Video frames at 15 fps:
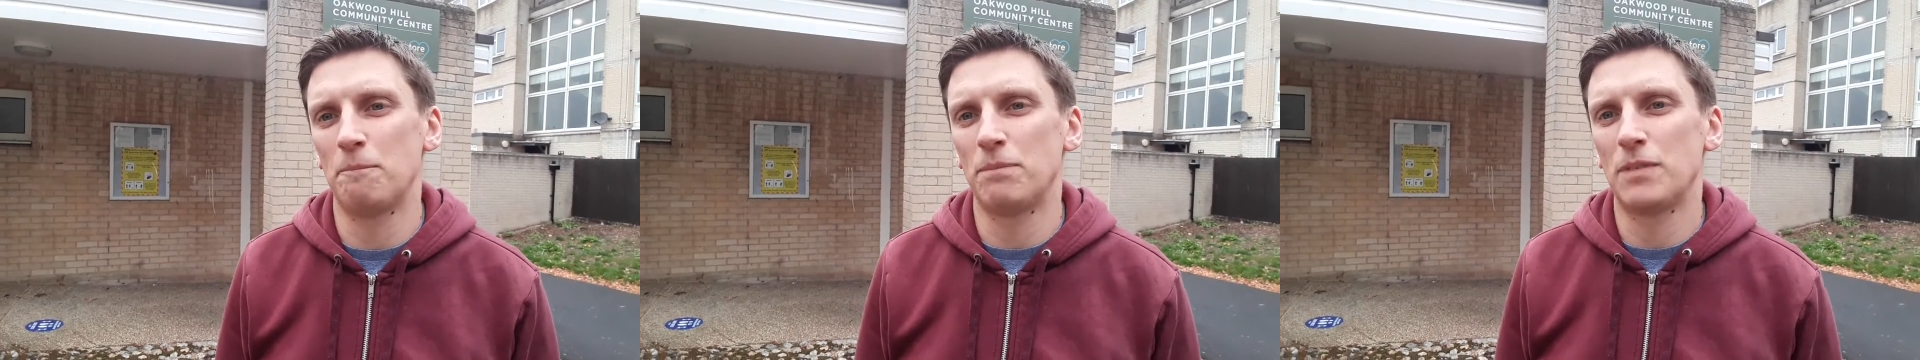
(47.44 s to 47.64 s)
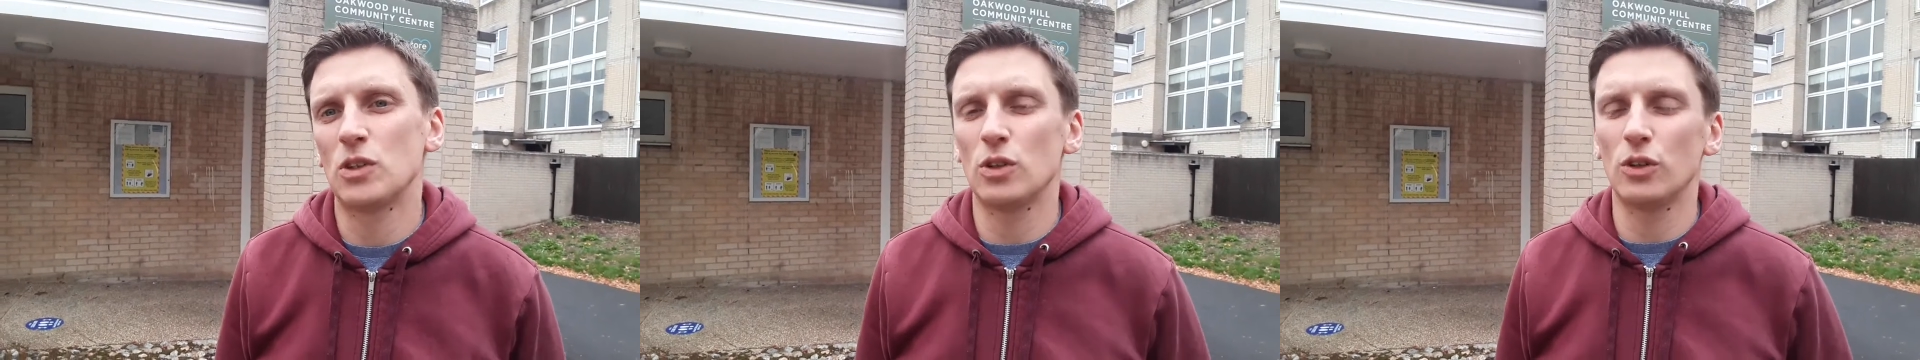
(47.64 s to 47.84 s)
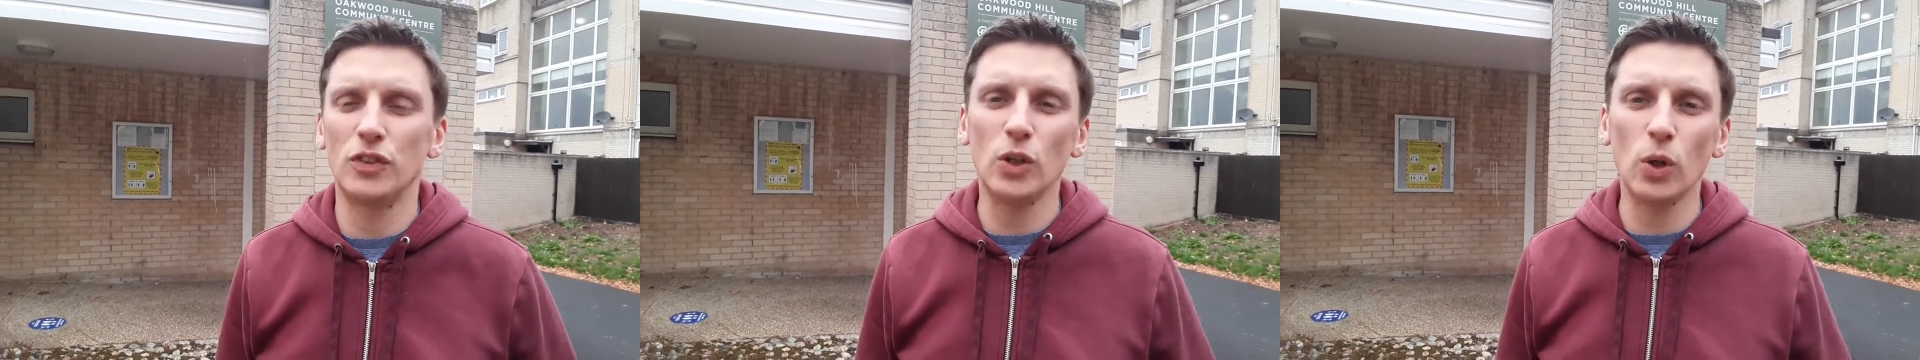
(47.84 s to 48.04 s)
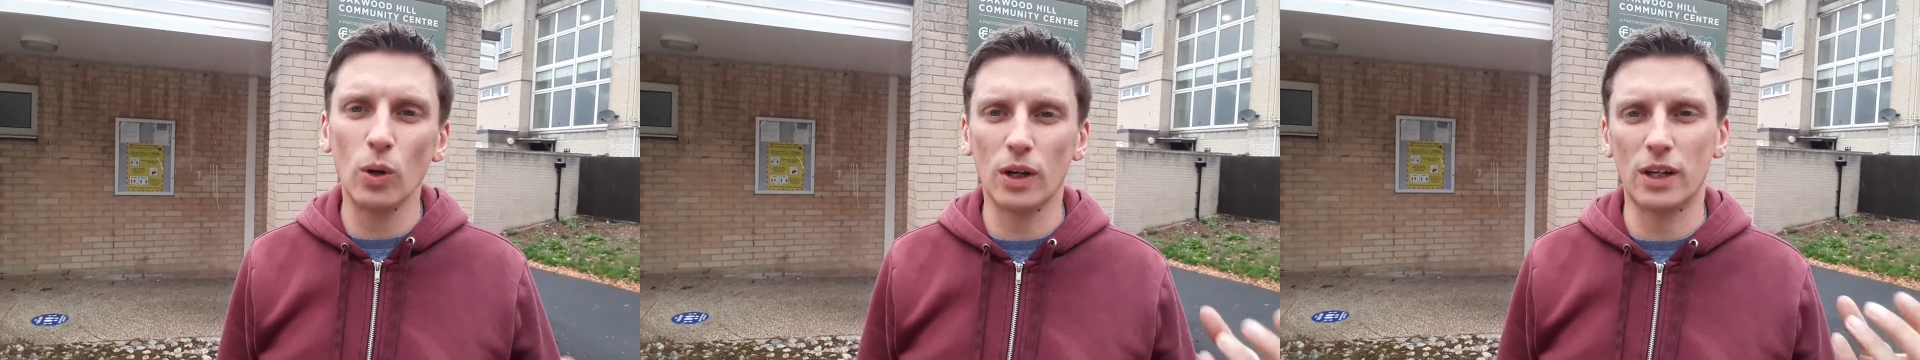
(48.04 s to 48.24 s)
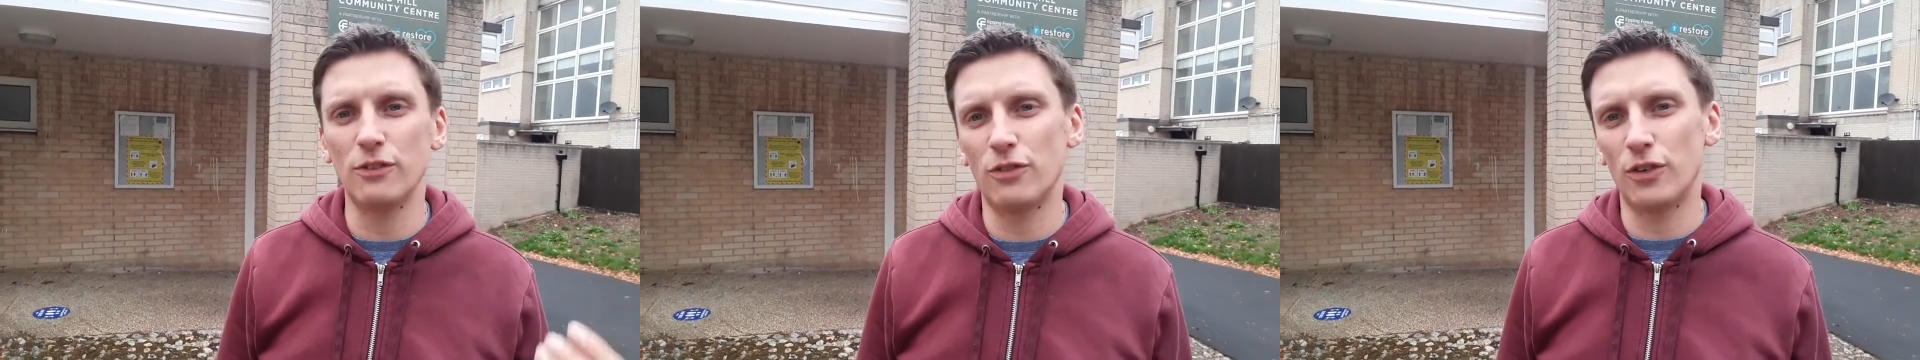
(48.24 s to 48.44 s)
So if you're
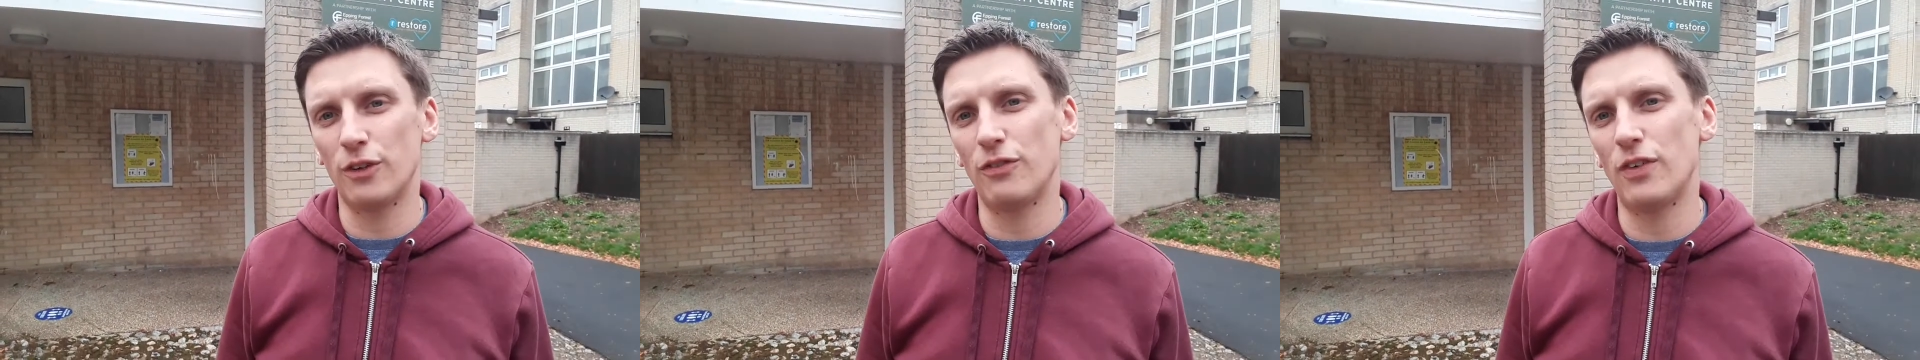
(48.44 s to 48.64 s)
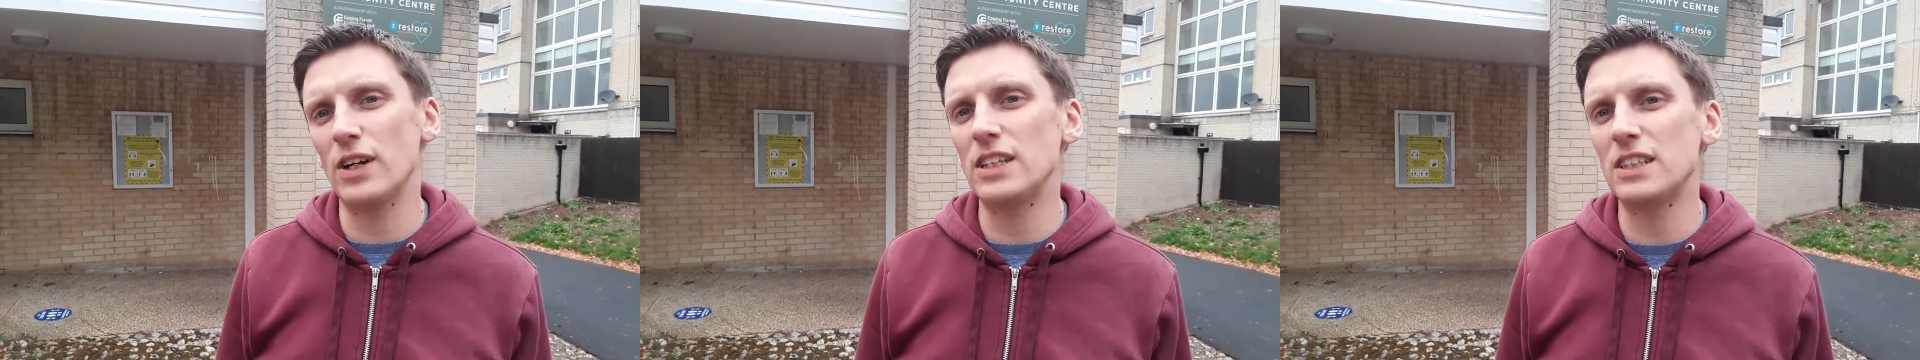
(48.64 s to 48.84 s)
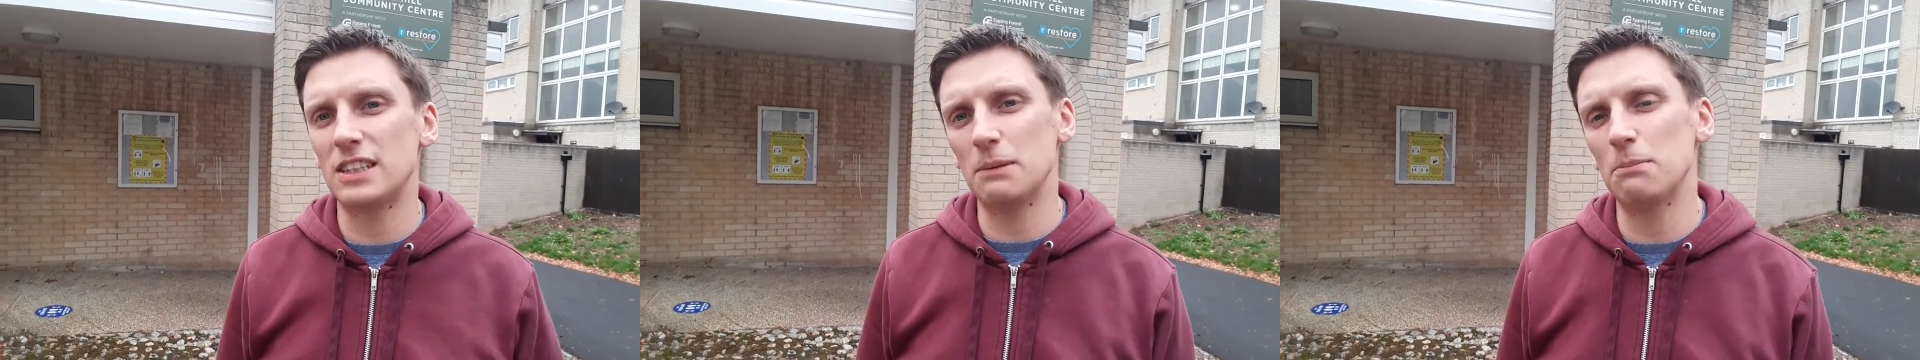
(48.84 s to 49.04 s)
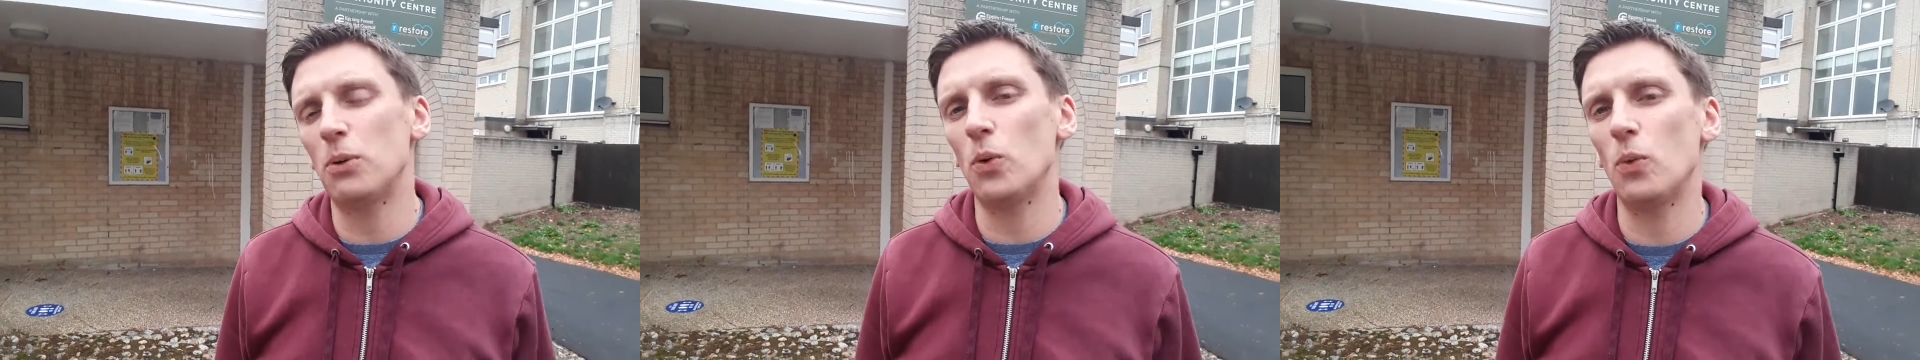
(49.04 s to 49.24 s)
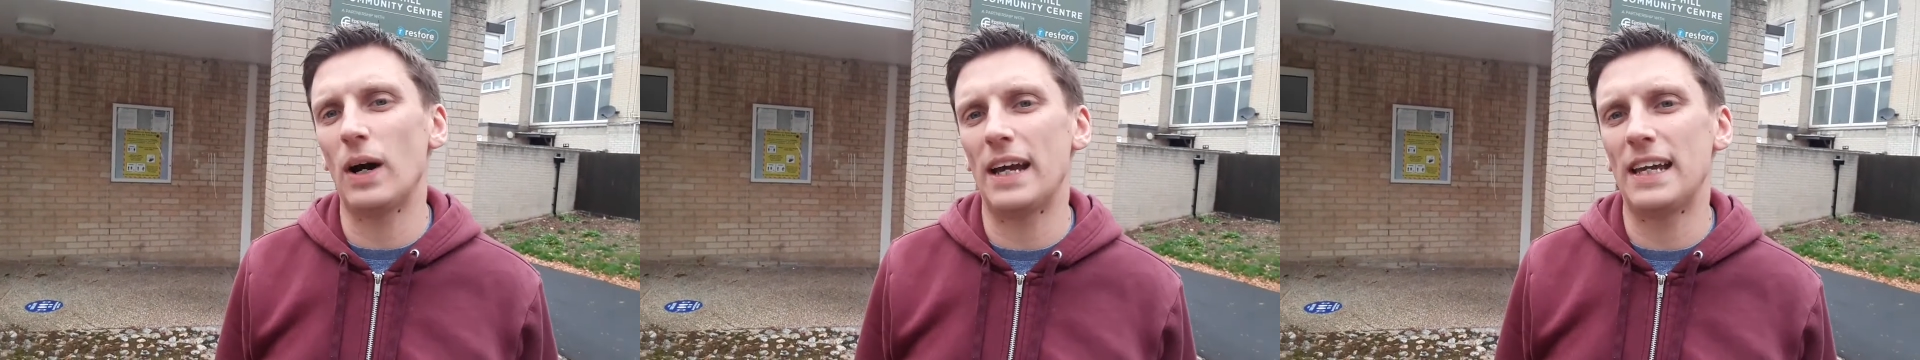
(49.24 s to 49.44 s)
looking for a very simple
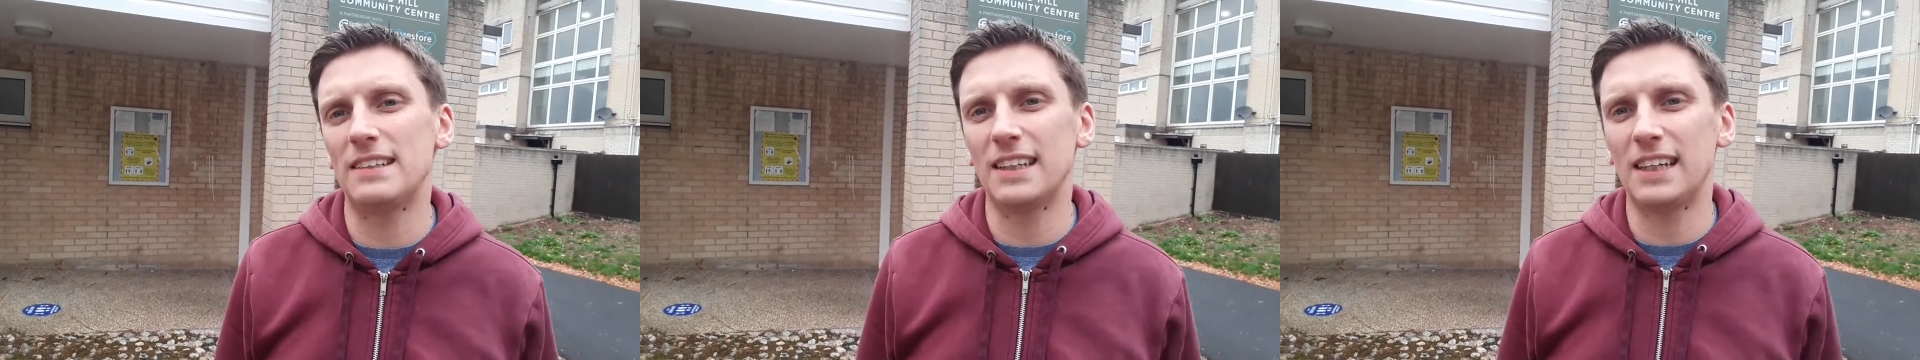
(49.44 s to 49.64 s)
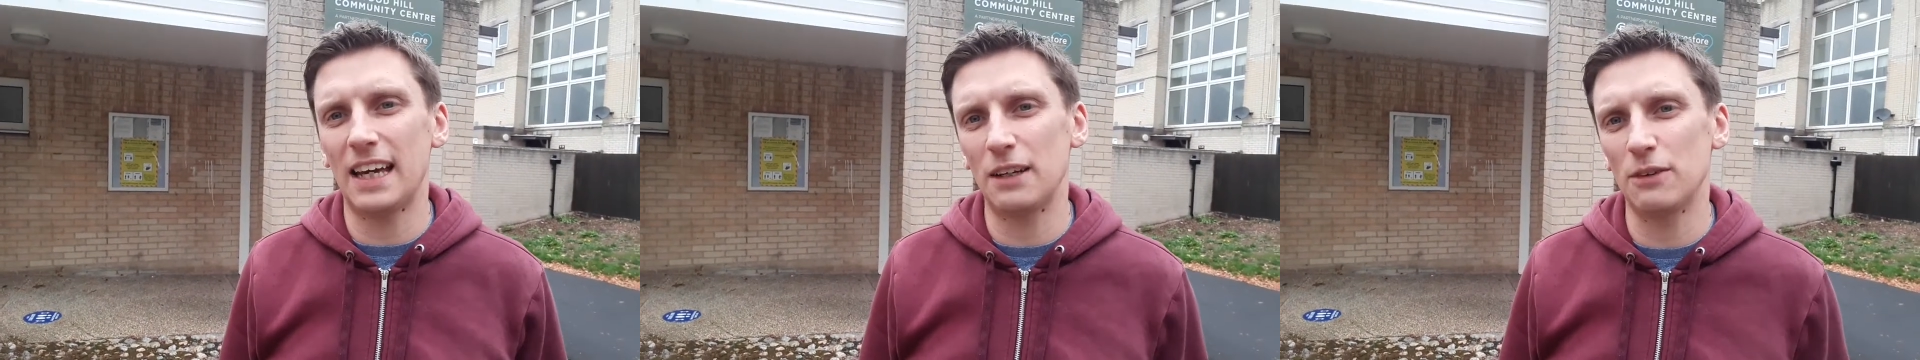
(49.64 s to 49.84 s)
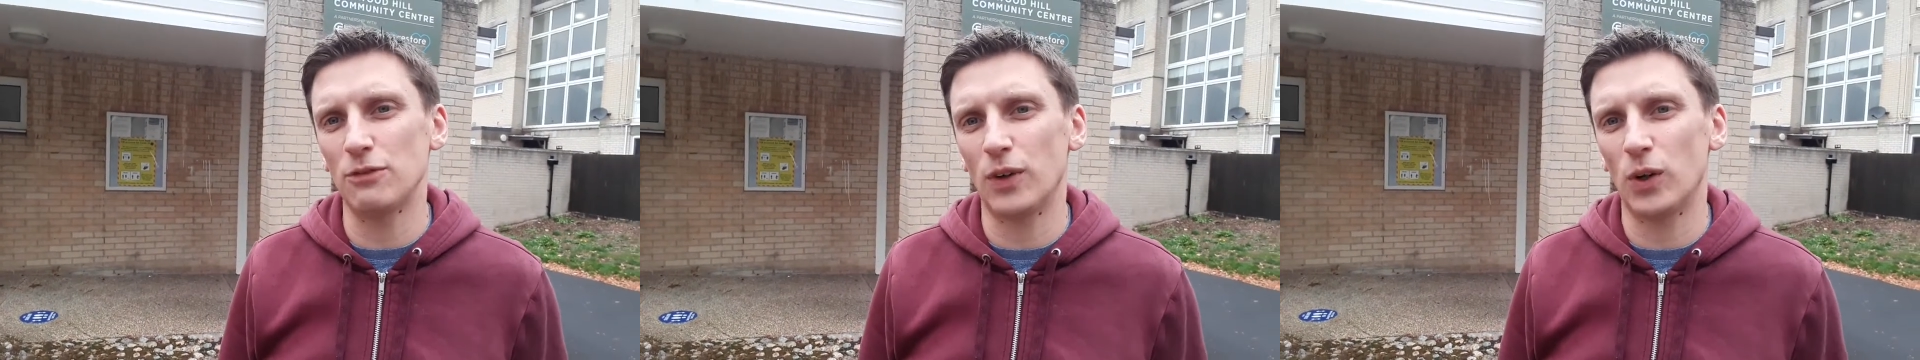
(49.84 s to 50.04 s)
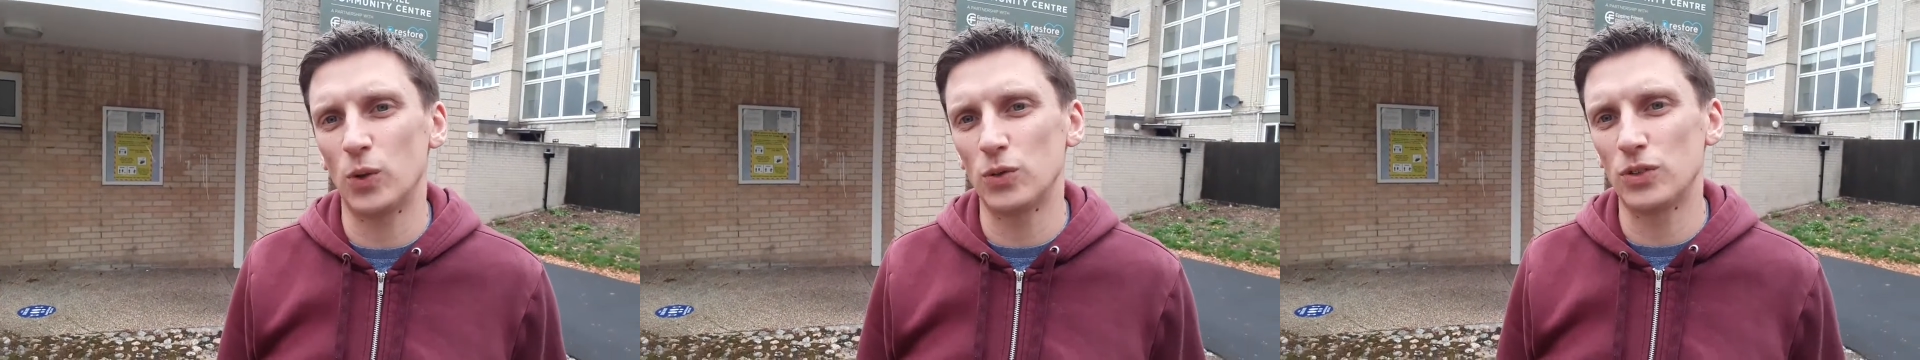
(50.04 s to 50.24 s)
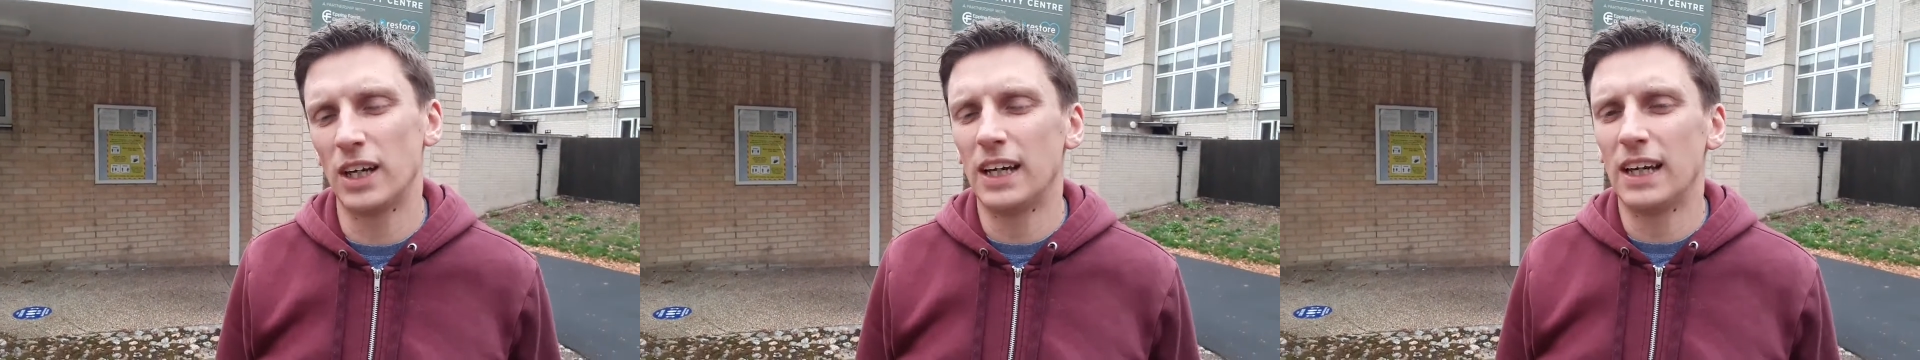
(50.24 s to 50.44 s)
way to get
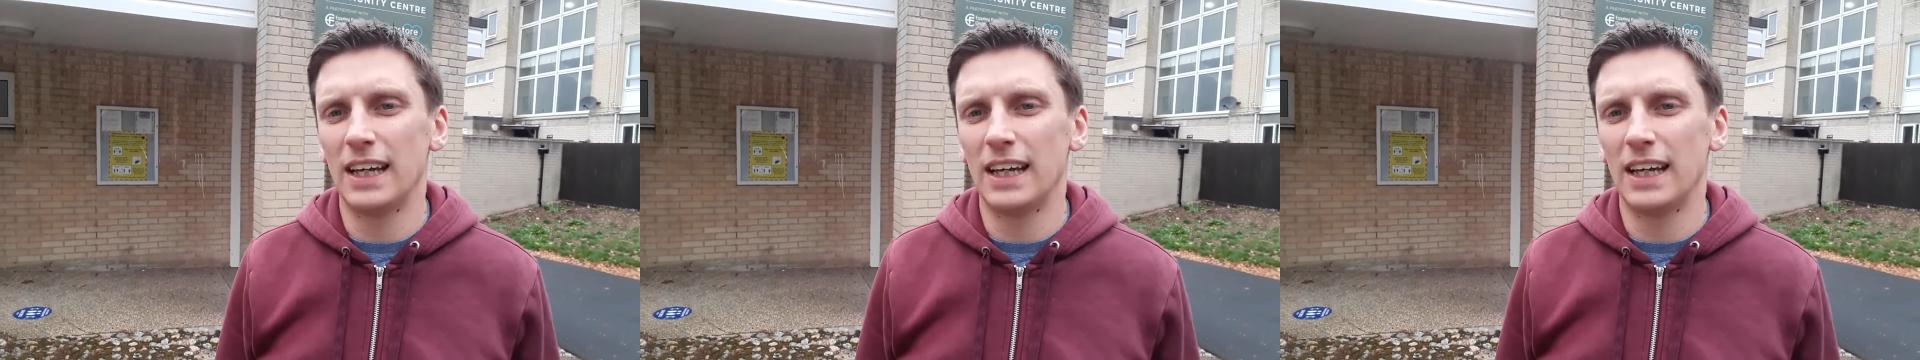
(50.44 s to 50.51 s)
involved